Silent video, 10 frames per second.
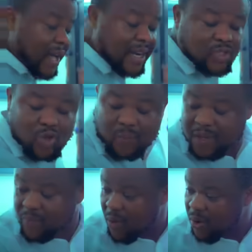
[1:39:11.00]
Very
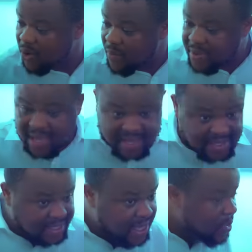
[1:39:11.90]
stupid boy will come here
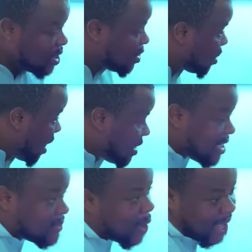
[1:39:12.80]
yesterday. Which day
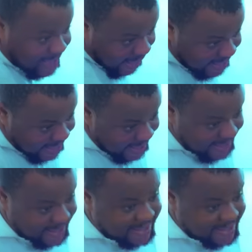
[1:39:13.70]
this boy enter here?